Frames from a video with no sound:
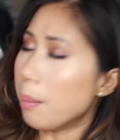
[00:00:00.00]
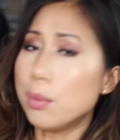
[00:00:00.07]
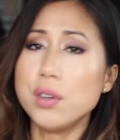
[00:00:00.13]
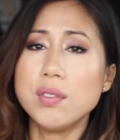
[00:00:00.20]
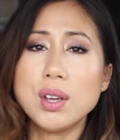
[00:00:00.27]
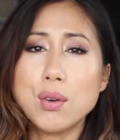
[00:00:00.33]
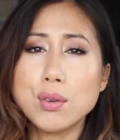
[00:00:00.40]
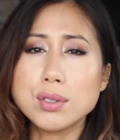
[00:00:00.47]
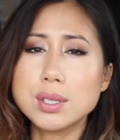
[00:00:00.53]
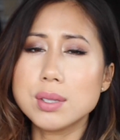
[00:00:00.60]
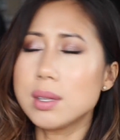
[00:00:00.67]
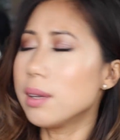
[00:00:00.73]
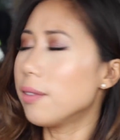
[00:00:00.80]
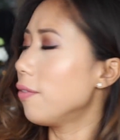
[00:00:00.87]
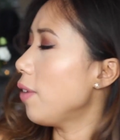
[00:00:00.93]
Okay, moving on
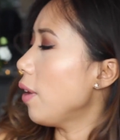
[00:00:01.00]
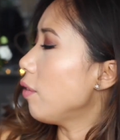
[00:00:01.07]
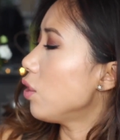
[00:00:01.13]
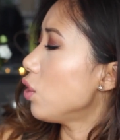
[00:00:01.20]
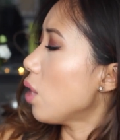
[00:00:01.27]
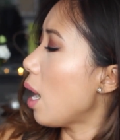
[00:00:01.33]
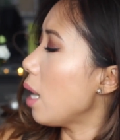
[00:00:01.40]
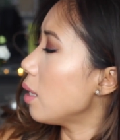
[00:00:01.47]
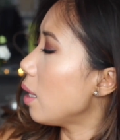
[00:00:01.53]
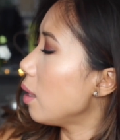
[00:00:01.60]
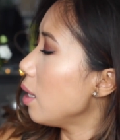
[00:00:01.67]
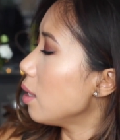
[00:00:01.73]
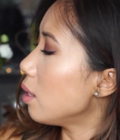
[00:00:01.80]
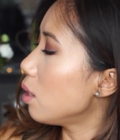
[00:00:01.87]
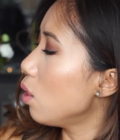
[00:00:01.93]
to the fifth shade,
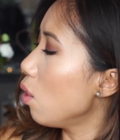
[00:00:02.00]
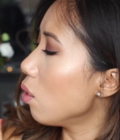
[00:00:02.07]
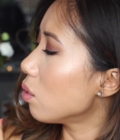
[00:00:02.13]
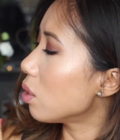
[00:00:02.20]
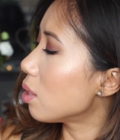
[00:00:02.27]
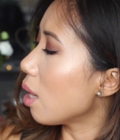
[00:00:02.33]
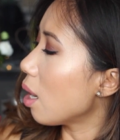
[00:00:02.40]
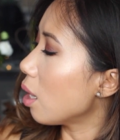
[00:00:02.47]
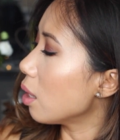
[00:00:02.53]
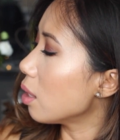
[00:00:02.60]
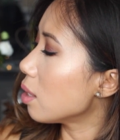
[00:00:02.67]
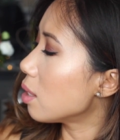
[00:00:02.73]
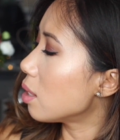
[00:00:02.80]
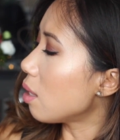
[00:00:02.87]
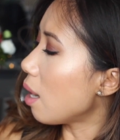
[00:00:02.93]
and this looks
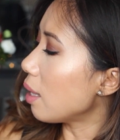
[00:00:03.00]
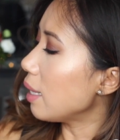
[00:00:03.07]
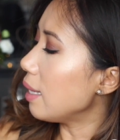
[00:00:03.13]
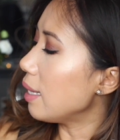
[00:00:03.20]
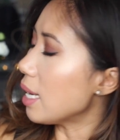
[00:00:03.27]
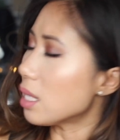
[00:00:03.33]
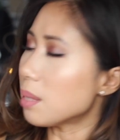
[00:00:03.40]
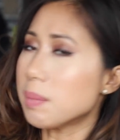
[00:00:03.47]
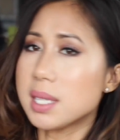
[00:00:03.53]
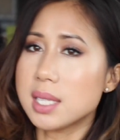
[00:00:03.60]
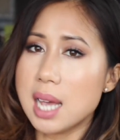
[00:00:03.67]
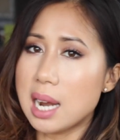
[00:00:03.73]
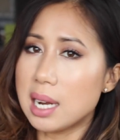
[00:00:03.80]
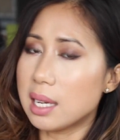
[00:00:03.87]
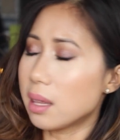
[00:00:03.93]
slightly less
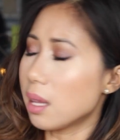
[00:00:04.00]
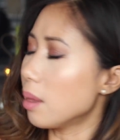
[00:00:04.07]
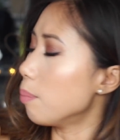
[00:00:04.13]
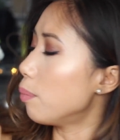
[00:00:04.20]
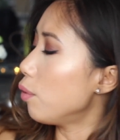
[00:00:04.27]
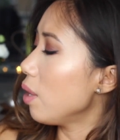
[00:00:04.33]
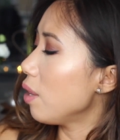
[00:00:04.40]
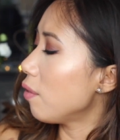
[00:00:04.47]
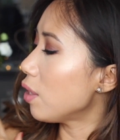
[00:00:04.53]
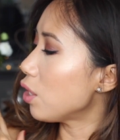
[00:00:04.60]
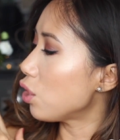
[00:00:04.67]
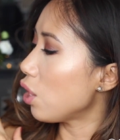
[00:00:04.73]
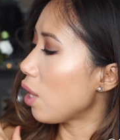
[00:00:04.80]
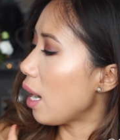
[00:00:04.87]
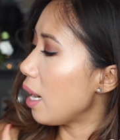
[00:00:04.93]
metallic than the
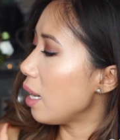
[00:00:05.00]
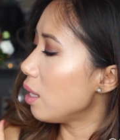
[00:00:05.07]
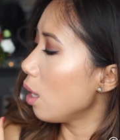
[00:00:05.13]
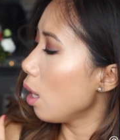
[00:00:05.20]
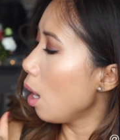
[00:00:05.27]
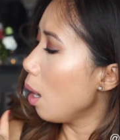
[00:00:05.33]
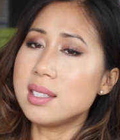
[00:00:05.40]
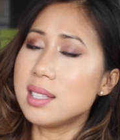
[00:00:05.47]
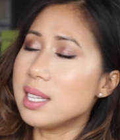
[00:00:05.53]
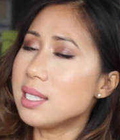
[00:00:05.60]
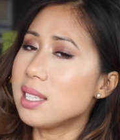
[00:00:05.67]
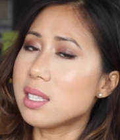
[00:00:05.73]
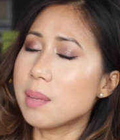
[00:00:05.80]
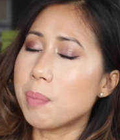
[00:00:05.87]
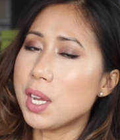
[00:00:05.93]
previous shade.
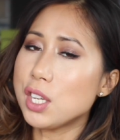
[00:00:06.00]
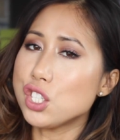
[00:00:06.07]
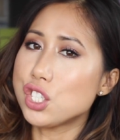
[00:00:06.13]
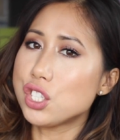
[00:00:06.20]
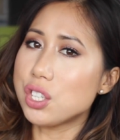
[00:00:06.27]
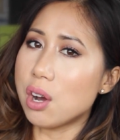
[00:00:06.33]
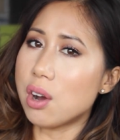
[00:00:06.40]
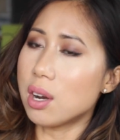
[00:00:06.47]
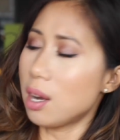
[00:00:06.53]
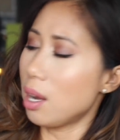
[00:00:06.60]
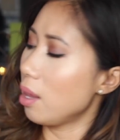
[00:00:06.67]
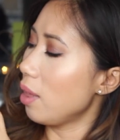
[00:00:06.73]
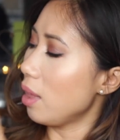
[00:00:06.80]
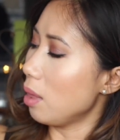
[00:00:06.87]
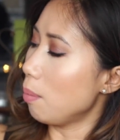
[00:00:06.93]
This is a pinch
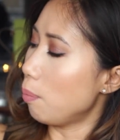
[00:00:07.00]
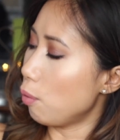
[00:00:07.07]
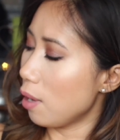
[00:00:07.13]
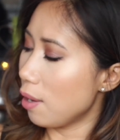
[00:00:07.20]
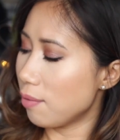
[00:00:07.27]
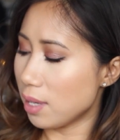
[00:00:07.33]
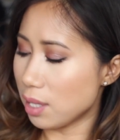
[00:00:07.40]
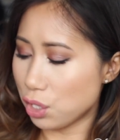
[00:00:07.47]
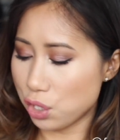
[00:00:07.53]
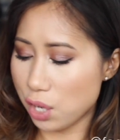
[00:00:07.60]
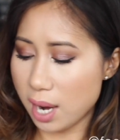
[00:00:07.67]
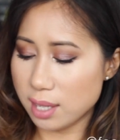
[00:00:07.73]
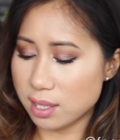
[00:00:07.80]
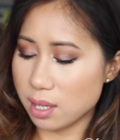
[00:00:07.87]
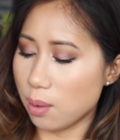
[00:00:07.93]
darker than the previous
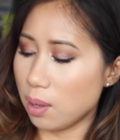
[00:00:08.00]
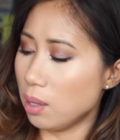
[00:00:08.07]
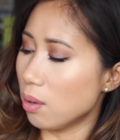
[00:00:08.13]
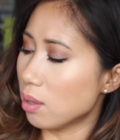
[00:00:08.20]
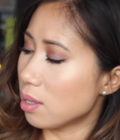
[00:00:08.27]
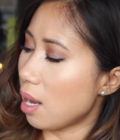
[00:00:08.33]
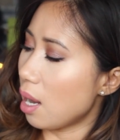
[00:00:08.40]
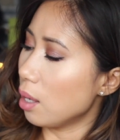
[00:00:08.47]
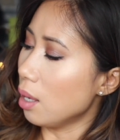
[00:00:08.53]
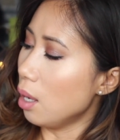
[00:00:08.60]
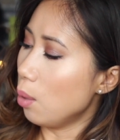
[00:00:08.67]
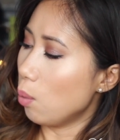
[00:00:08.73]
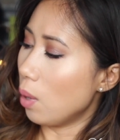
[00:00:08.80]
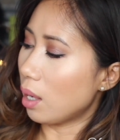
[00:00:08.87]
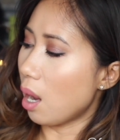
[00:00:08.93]
shade, so it looks like
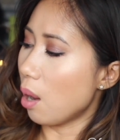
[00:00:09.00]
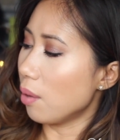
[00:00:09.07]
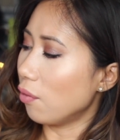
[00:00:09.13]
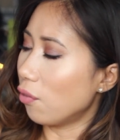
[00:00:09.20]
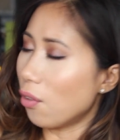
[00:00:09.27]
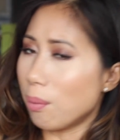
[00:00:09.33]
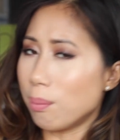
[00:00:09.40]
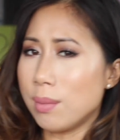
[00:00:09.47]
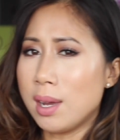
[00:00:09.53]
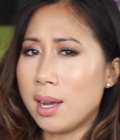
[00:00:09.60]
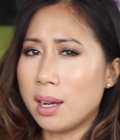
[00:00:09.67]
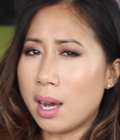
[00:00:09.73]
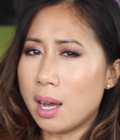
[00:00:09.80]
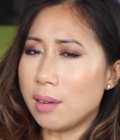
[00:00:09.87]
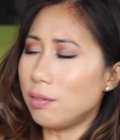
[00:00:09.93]
we're going from
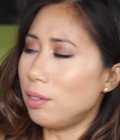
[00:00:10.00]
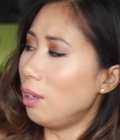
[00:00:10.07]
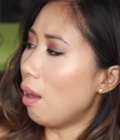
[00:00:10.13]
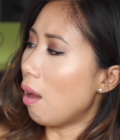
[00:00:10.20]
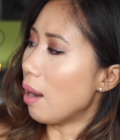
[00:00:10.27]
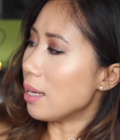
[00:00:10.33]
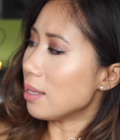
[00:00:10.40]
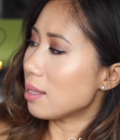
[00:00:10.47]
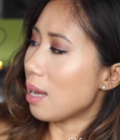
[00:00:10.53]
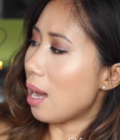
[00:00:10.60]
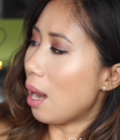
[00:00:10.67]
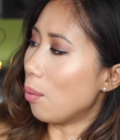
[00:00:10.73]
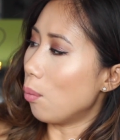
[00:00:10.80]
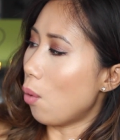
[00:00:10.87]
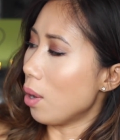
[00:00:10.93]
kind of light
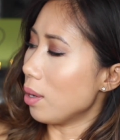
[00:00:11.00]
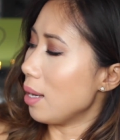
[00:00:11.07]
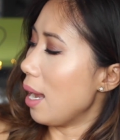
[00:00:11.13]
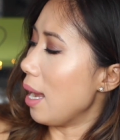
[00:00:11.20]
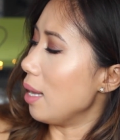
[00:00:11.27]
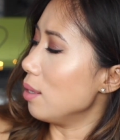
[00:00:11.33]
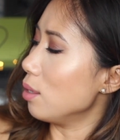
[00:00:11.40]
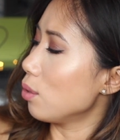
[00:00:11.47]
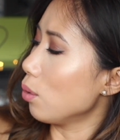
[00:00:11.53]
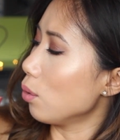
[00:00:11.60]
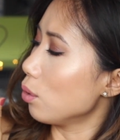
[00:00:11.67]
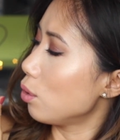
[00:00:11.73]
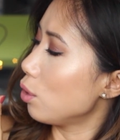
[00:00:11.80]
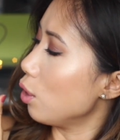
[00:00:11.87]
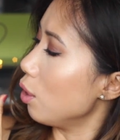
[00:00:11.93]
at one end
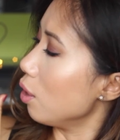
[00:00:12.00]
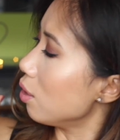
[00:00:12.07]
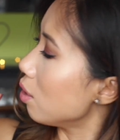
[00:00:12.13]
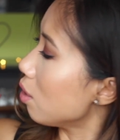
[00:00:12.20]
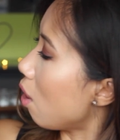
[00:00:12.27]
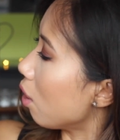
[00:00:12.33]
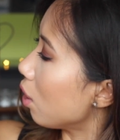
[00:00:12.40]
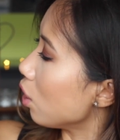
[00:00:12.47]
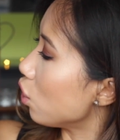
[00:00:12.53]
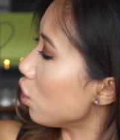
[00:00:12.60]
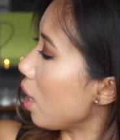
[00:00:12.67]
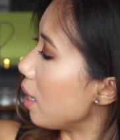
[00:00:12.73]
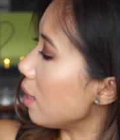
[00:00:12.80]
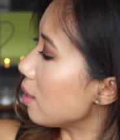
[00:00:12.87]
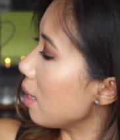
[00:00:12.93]
to the darker
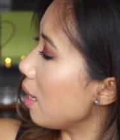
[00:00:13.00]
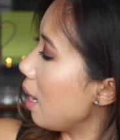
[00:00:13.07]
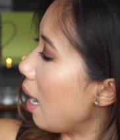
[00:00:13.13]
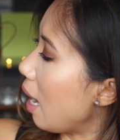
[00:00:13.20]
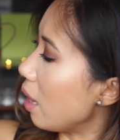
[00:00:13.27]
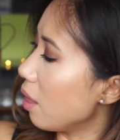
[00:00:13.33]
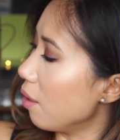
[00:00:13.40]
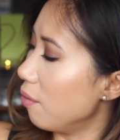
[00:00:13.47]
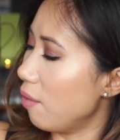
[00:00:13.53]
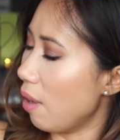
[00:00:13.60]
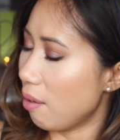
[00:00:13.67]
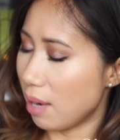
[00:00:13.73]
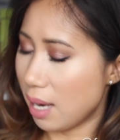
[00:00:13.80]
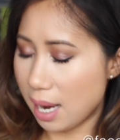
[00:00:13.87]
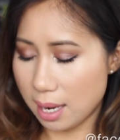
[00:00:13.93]
shade at the
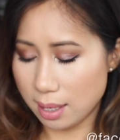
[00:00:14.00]
very